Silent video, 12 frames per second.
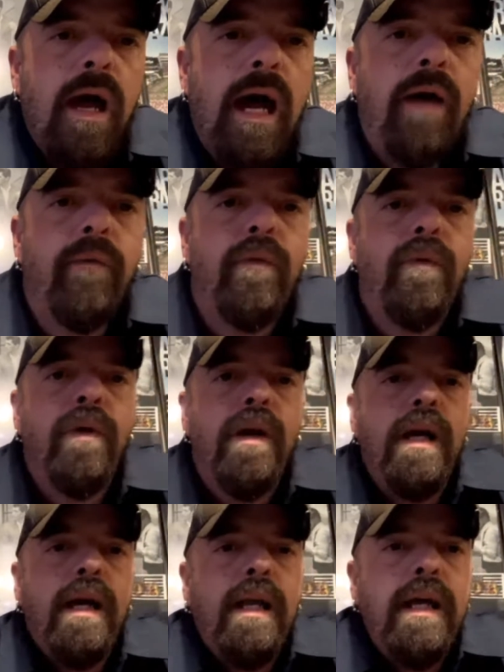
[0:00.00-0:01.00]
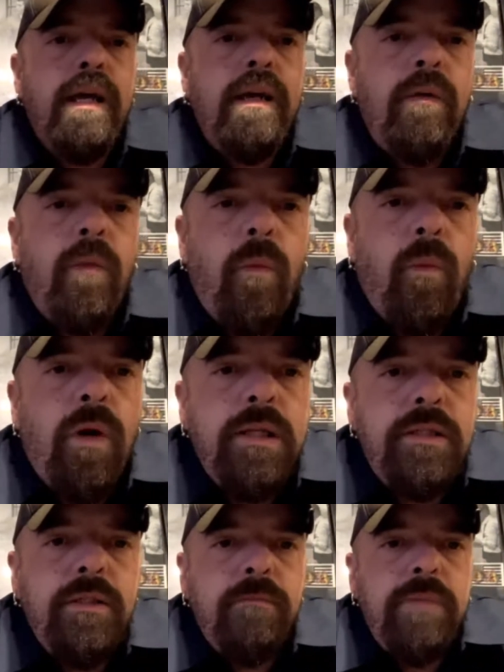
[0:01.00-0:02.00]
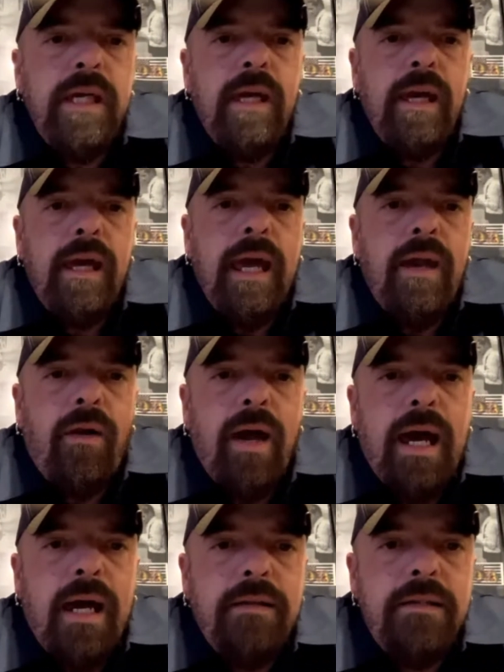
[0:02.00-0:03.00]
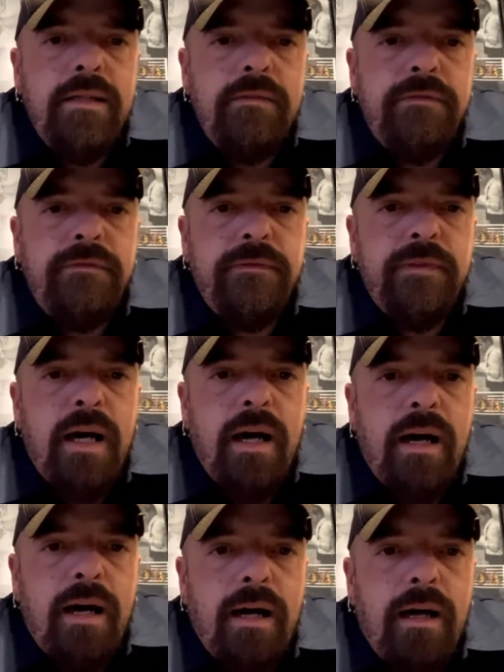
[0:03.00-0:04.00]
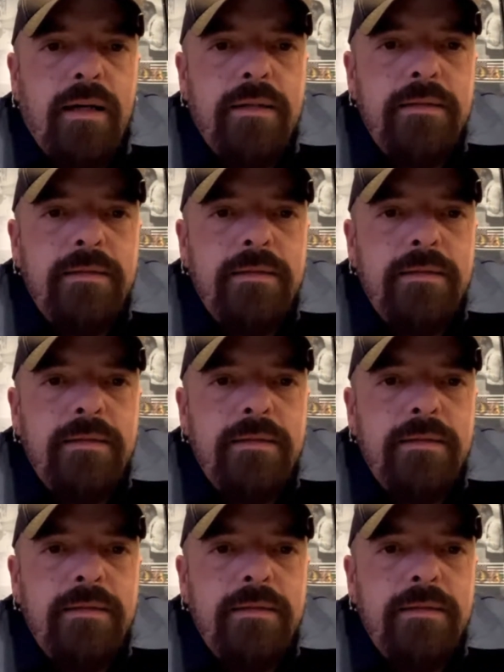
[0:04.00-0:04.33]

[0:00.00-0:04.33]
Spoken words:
I really want to be interactive. I